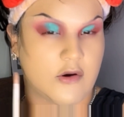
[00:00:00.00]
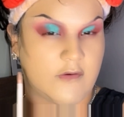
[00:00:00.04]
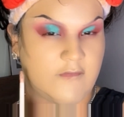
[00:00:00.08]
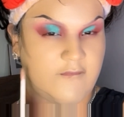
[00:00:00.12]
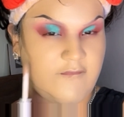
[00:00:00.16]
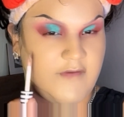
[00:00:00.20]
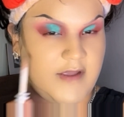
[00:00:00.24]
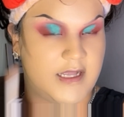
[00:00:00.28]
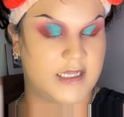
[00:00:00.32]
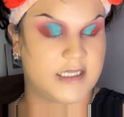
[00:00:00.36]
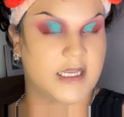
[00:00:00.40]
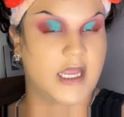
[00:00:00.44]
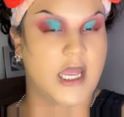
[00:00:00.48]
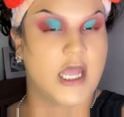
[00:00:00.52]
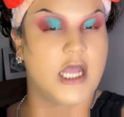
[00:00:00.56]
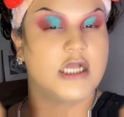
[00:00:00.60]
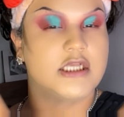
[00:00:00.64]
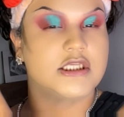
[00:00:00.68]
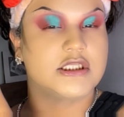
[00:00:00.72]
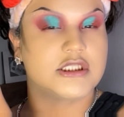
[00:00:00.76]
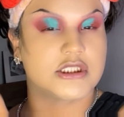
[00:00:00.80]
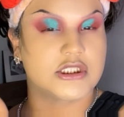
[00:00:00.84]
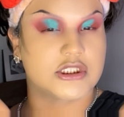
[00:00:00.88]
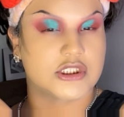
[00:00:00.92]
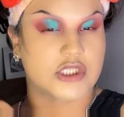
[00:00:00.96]
it,
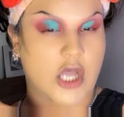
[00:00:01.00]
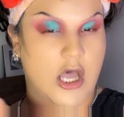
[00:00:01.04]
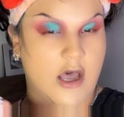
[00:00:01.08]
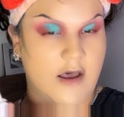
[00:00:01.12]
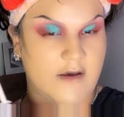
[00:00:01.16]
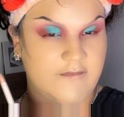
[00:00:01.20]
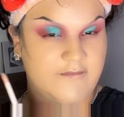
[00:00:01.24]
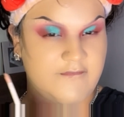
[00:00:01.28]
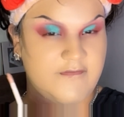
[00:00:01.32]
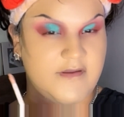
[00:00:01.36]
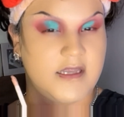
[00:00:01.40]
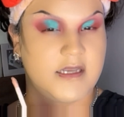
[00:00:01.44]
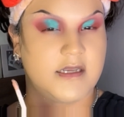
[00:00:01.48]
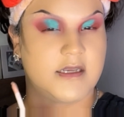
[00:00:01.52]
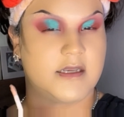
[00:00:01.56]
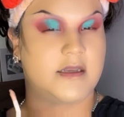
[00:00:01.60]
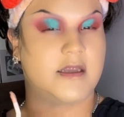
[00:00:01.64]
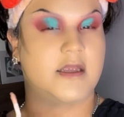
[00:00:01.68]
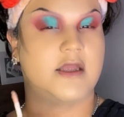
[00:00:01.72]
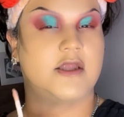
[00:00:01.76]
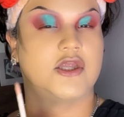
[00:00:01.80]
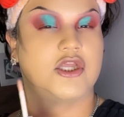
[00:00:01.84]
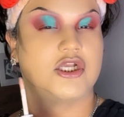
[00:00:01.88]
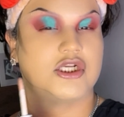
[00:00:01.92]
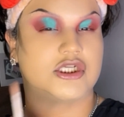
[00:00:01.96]
soften
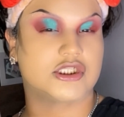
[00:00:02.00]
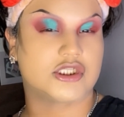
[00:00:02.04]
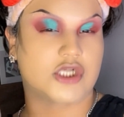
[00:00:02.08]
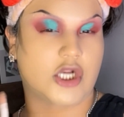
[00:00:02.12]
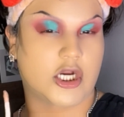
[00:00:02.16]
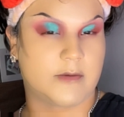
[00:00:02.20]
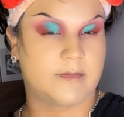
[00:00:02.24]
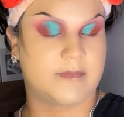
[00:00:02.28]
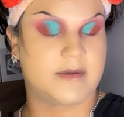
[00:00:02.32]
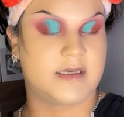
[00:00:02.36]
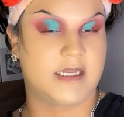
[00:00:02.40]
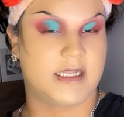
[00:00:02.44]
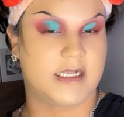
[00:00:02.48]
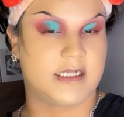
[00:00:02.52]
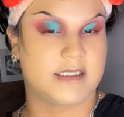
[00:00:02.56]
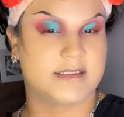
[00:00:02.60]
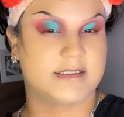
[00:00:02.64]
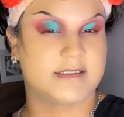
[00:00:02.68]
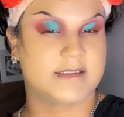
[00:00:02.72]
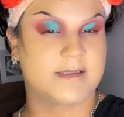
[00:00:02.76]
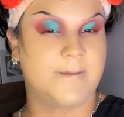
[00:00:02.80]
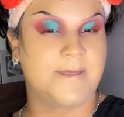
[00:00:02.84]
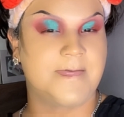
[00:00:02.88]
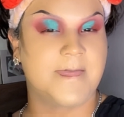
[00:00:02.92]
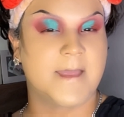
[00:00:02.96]
the sharpness.